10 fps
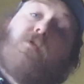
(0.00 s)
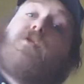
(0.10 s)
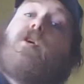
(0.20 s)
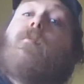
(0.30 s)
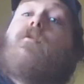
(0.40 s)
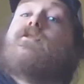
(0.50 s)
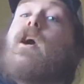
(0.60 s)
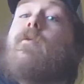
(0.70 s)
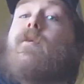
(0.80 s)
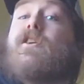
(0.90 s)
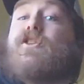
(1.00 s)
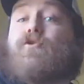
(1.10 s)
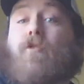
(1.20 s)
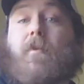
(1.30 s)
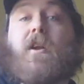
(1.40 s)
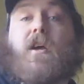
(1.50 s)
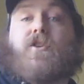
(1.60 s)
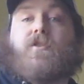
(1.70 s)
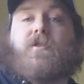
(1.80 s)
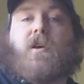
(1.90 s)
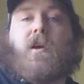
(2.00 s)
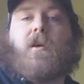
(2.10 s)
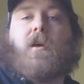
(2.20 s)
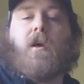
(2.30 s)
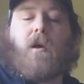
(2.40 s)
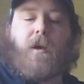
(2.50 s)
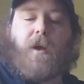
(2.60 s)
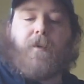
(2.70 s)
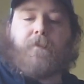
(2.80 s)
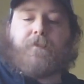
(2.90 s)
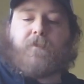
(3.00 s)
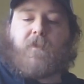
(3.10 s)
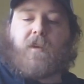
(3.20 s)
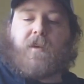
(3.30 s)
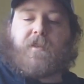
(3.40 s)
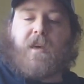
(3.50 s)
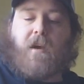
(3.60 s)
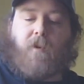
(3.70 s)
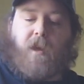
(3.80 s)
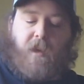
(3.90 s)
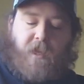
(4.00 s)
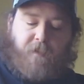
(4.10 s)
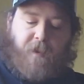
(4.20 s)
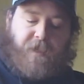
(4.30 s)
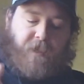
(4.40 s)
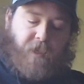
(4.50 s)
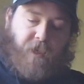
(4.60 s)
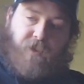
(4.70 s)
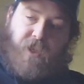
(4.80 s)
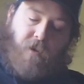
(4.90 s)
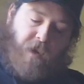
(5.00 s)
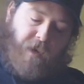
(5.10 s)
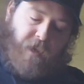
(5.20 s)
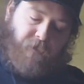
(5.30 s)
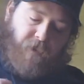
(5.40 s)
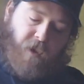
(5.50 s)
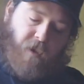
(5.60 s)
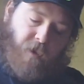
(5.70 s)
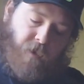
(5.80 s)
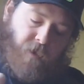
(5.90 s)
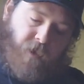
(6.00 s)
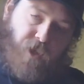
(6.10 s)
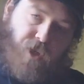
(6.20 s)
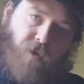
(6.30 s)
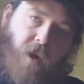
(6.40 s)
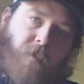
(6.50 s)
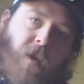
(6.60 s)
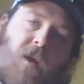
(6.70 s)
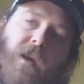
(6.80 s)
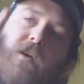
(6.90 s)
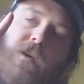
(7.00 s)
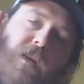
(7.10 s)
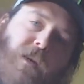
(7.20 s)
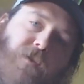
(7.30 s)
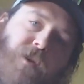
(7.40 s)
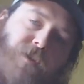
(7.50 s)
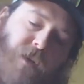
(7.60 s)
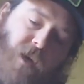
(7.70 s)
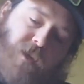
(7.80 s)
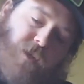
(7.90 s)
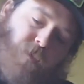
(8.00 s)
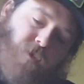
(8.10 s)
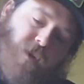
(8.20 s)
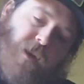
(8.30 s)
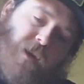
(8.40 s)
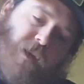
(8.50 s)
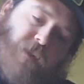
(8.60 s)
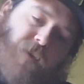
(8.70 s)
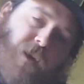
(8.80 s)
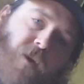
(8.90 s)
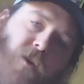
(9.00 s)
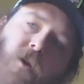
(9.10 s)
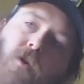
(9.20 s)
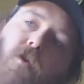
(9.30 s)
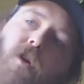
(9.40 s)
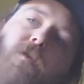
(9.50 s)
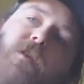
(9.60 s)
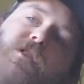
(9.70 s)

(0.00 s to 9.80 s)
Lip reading: the most common way to strum it, I should say, is that way. It's basically using your index finger to strum. Now you can either use an unsupported index finger, or you can